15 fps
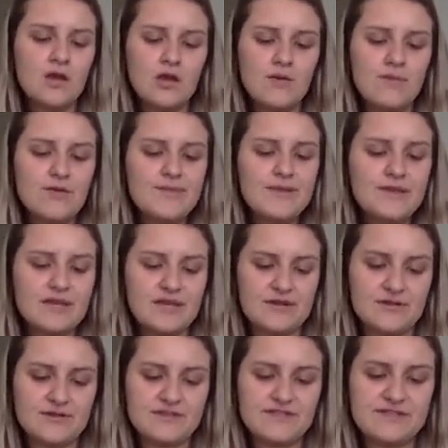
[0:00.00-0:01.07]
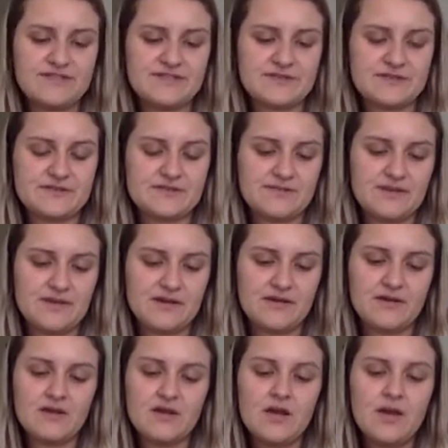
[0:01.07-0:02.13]
A moment later, the desserts appeared.
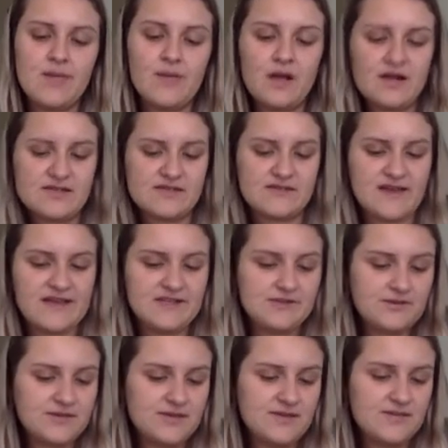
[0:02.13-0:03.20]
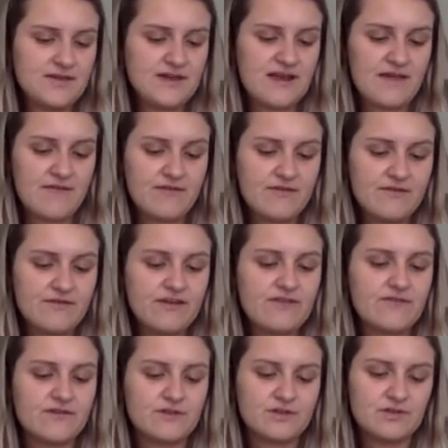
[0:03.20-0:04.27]
Blocks of ice cream in every
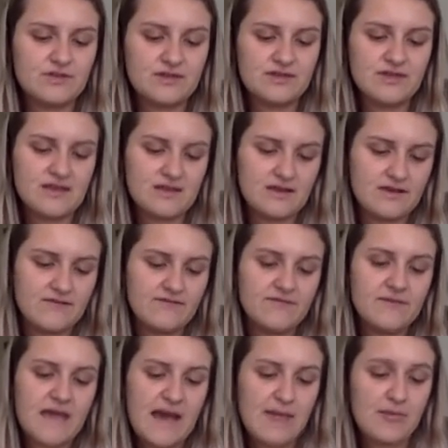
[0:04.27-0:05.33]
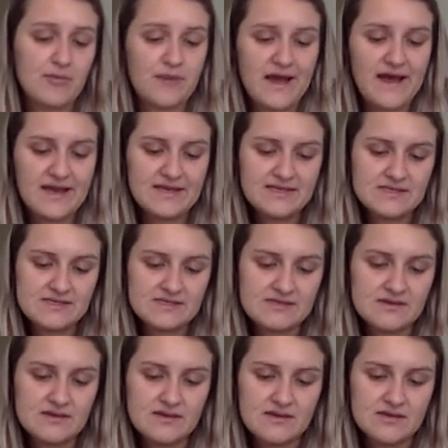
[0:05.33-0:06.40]
flavor you could think of. Apple pies,
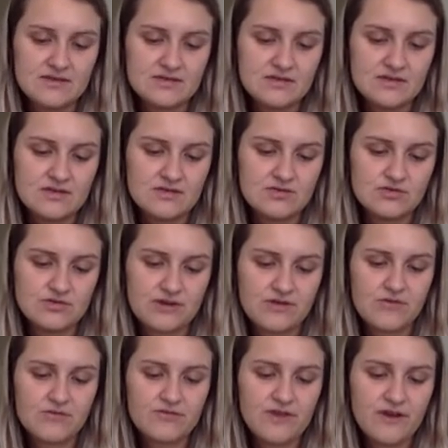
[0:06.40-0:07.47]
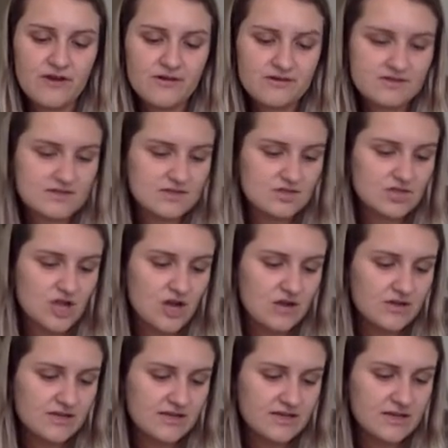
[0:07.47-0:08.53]
treacle tarts,
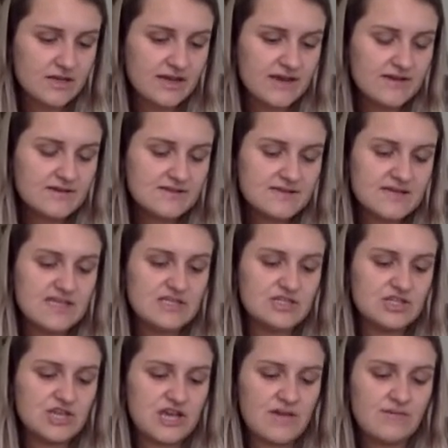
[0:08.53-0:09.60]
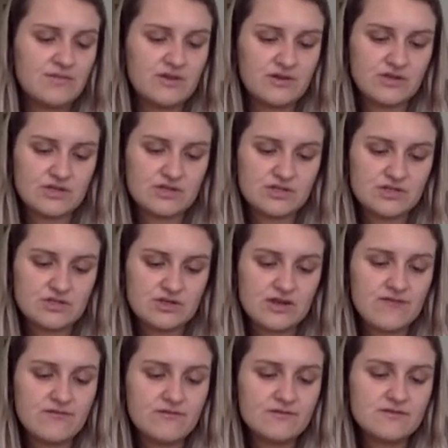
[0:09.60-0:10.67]
chocolate eclairs, and jam donuts,
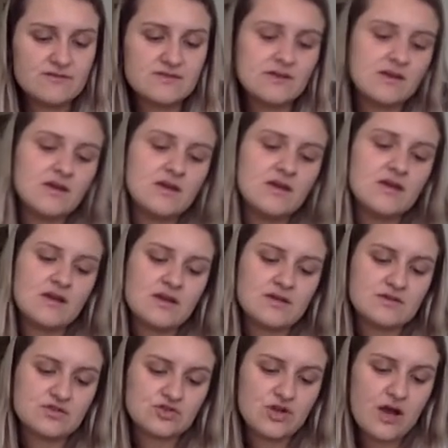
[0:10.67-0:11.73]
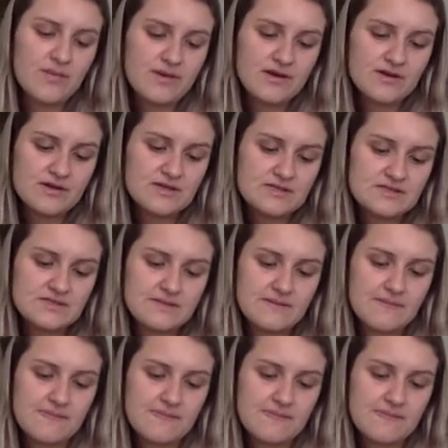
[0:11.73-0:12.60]
trifles, strawberries,